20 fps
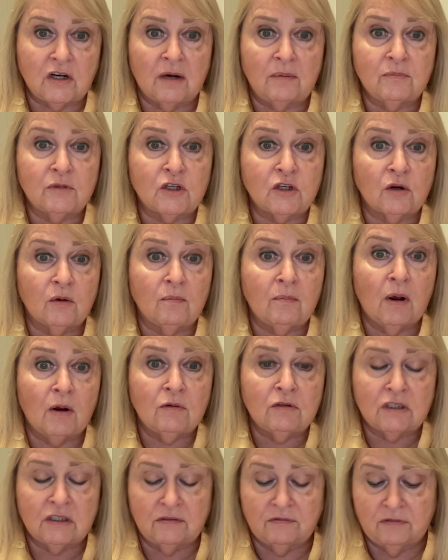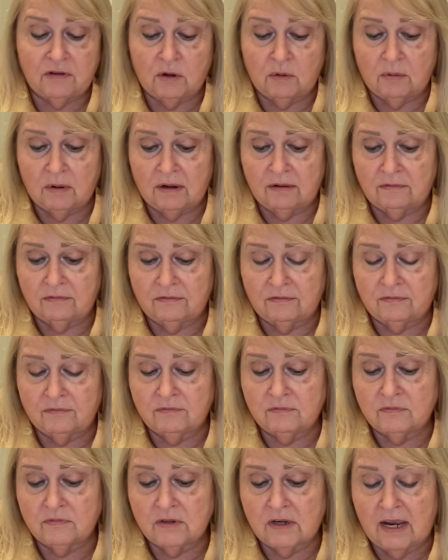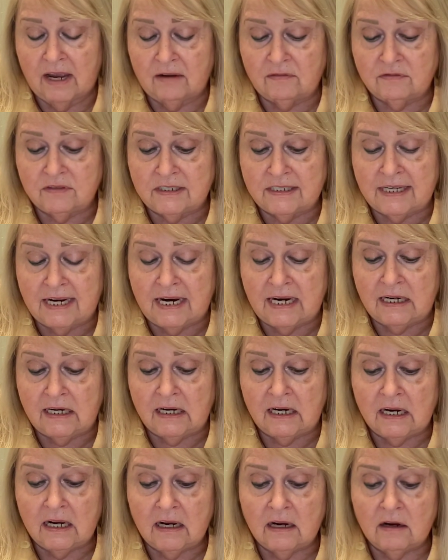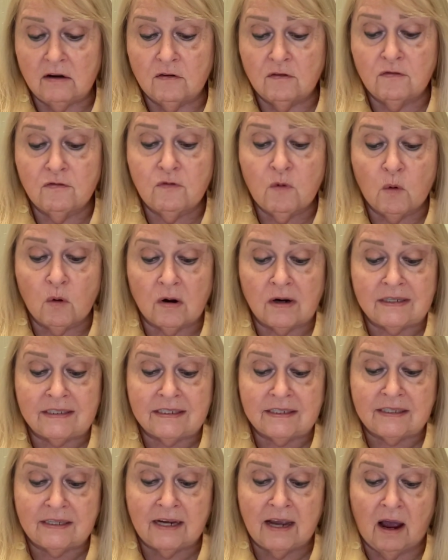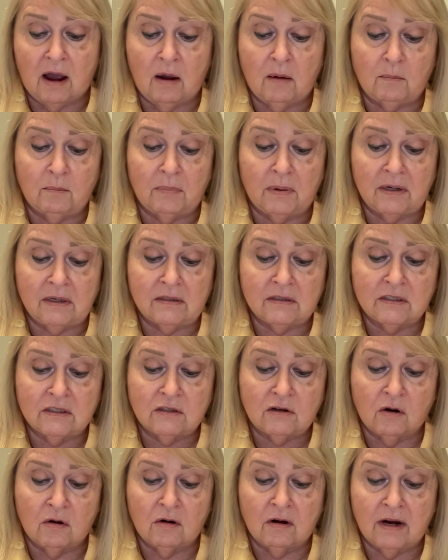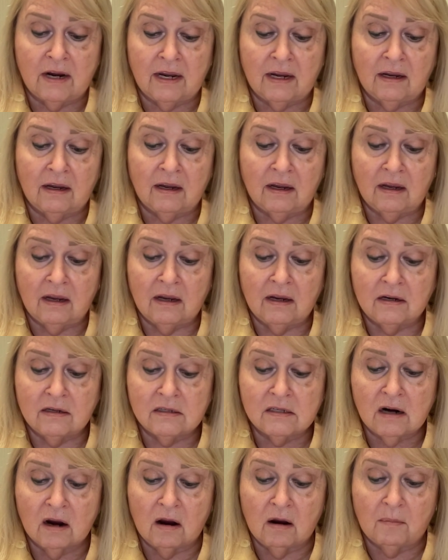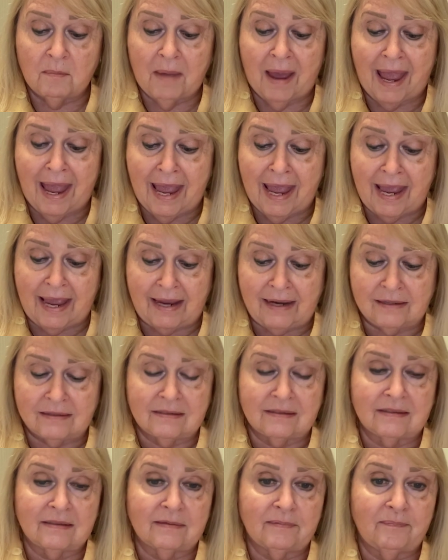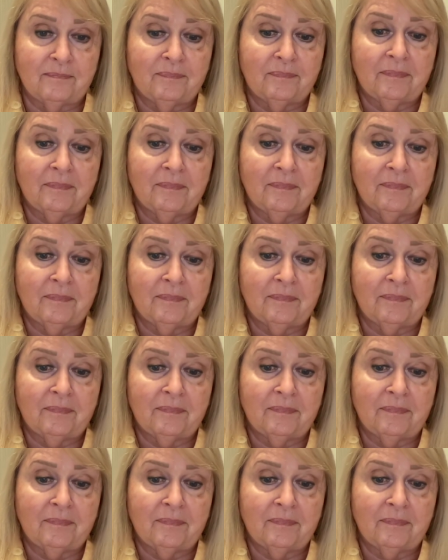I'm sure most of you have seen, Forrest Gump, starring Tom Hanks.